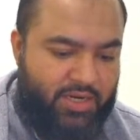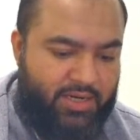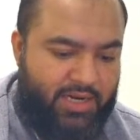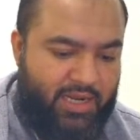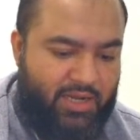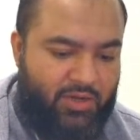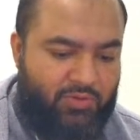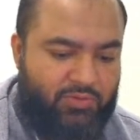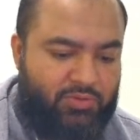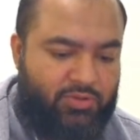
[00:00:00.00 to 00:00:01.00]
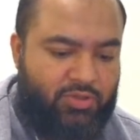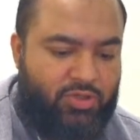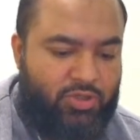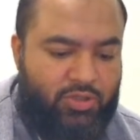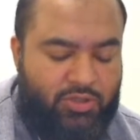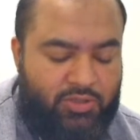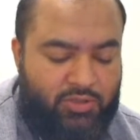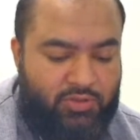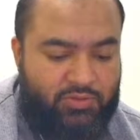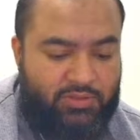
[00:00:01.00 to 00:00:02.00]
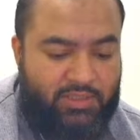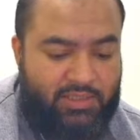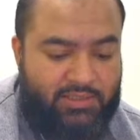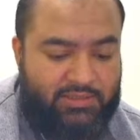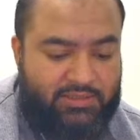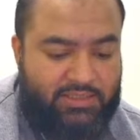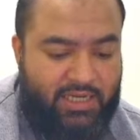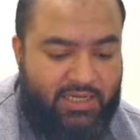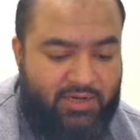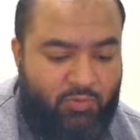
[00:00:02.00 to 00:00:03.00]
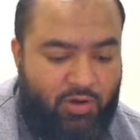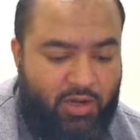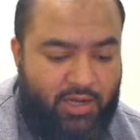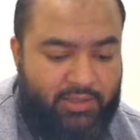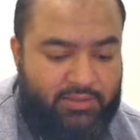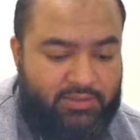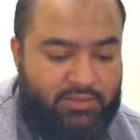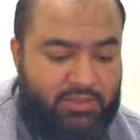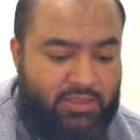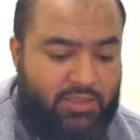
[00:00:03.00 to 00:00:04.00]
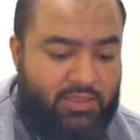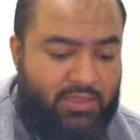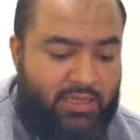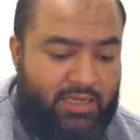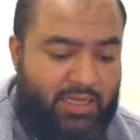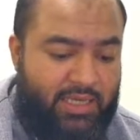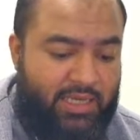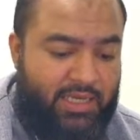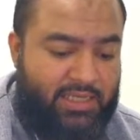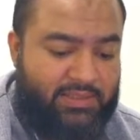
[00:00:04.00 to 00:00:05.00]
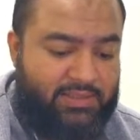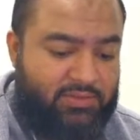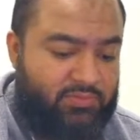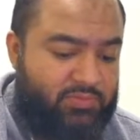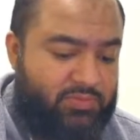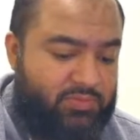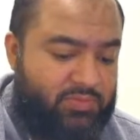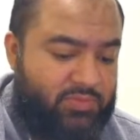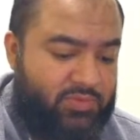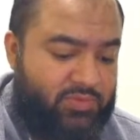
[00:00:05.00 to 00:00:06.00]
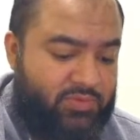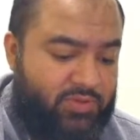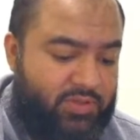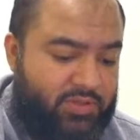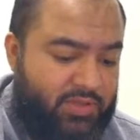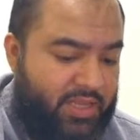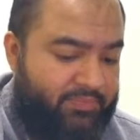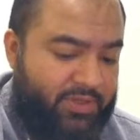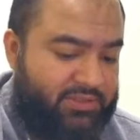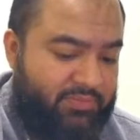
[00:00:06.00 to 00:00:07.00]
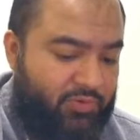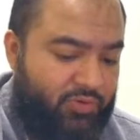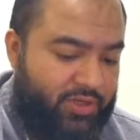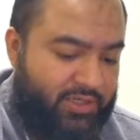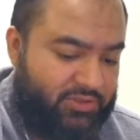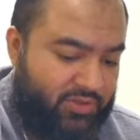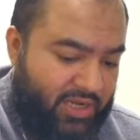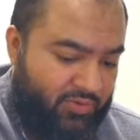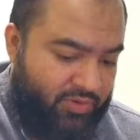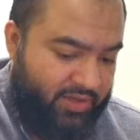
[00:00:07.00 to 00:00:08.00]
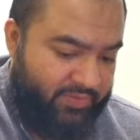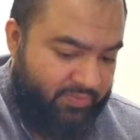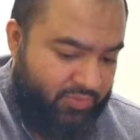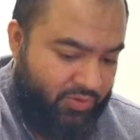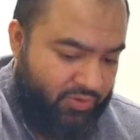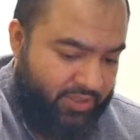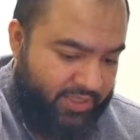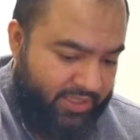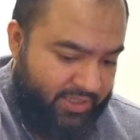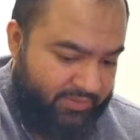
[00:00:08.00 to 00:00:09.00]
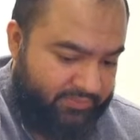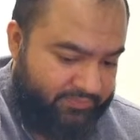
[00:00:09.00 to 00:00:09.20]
Now, the second one is he picked a blue here. So now we have a blue here,